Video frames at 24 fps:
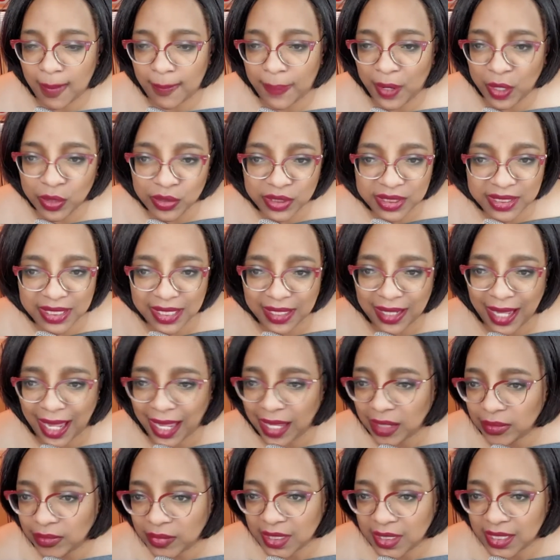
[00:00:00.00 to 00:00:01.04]
posting
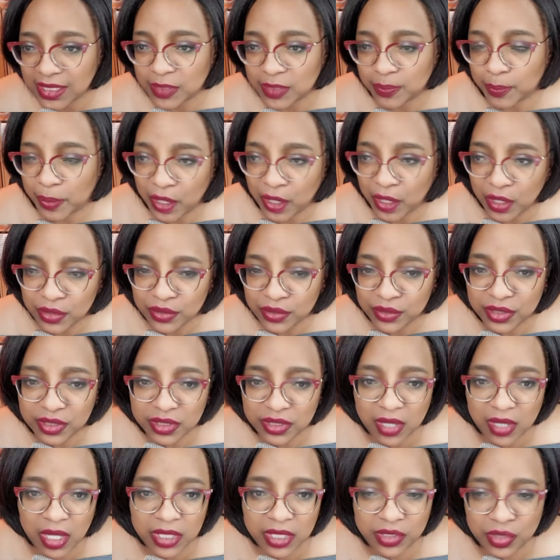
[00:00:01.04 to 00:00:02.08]
aimless
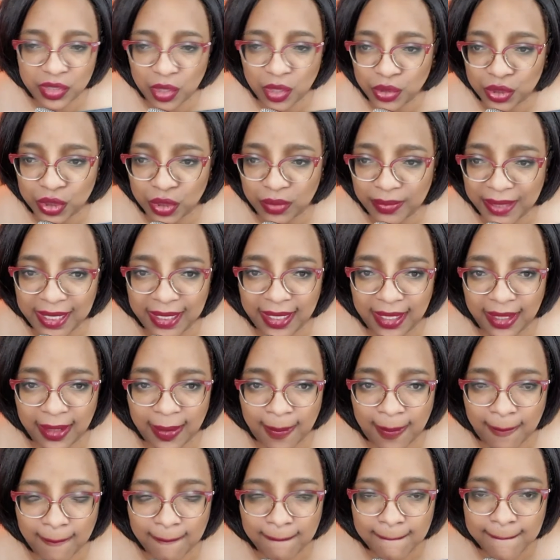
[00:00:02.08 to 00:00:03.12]
posts on social
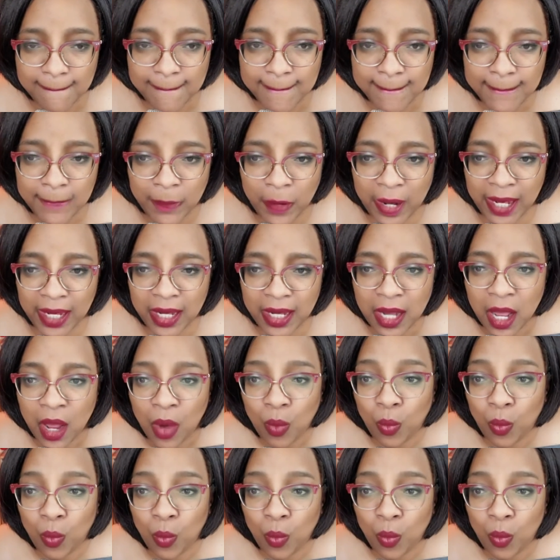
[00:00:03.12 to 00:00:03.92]
media, right?